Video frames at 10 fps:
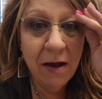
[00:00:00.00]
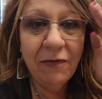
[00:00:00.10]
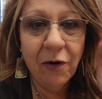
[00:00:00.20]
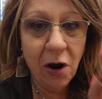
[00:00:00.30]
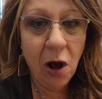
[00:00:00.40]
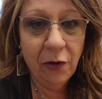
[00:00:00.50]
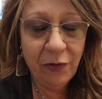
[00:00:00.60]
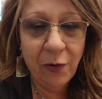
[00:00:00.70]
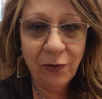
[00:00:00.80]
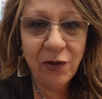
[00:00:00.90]
for all
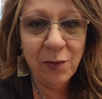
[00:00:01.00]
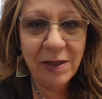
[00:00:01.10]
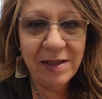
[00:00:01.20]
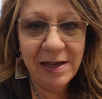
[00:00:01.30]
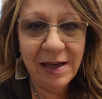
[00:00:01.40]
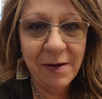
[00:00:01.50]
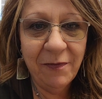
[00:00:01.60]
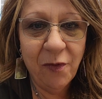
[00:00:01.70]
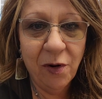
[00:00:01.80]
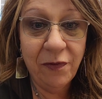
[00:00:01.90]
those who would seek
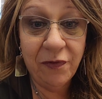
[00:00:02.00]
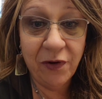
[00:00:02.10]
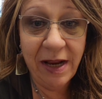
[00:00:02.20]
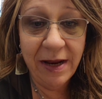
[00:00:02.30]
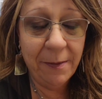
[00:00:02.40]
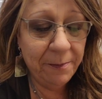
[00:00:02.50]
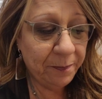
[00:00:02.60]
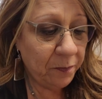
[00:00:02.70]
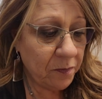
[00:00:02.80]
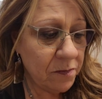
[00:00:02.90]
Him for freedom.